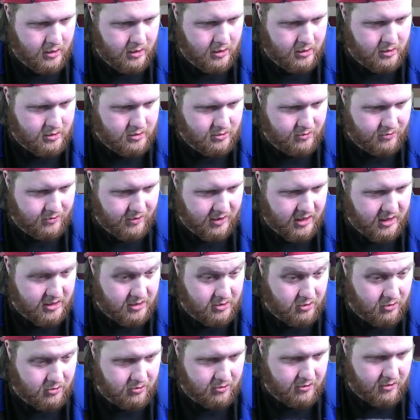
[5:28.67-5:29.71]
So Ricky's
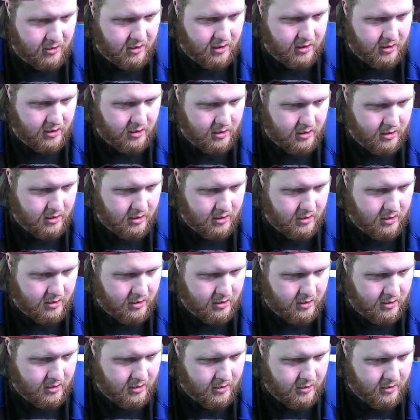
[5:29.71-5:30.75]
hungry.
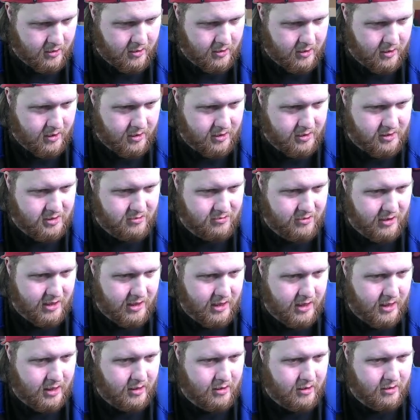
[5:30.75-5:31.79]
And he's
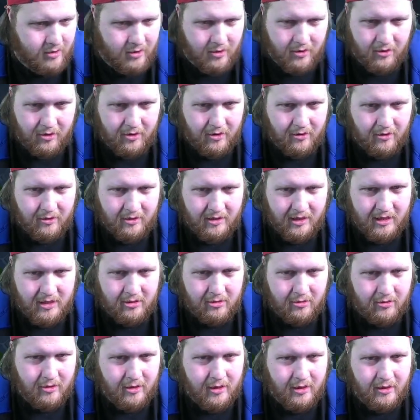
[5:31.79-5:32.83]
erratic. Oh, look, look at these
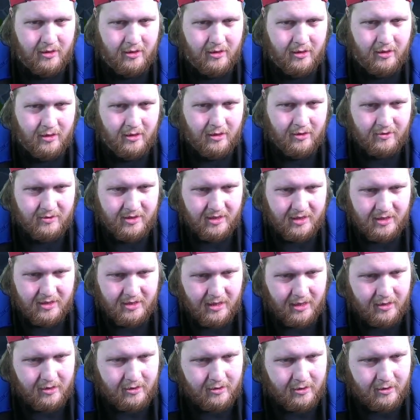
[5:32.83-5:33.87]
three. Who's that?
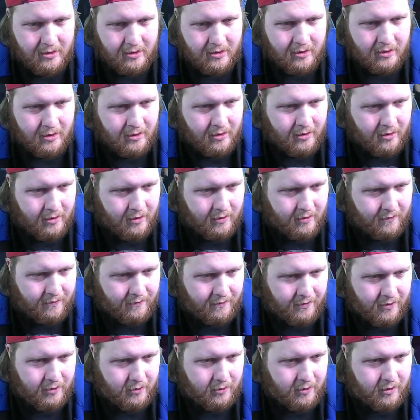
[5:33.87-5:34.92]
Daniel,
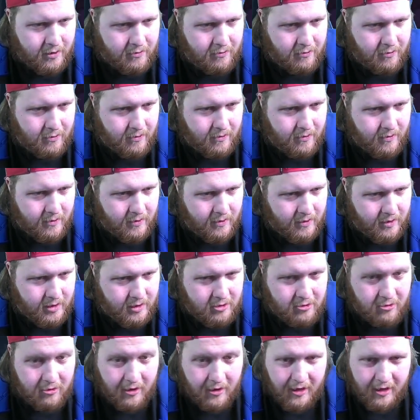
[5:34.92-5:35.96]
Fluke, and
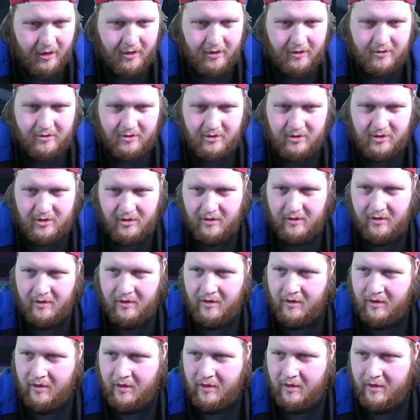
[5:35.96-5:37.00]
Craig just
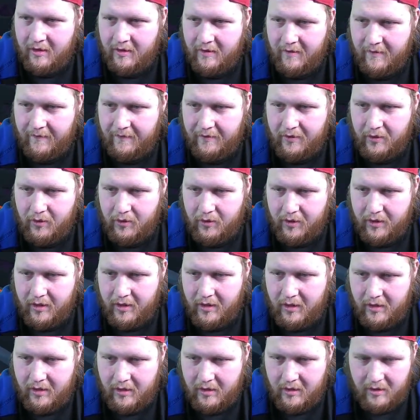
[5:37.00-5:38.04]
flaunting.
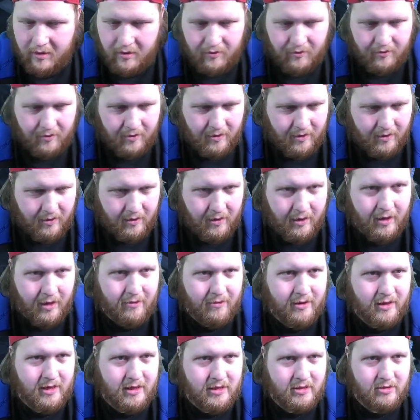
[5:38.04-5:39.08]
Yeah,
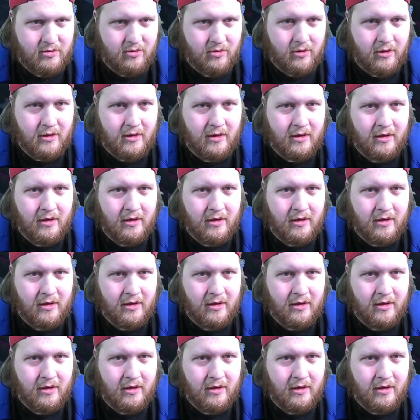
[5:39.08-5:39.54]
Ricky's struggling.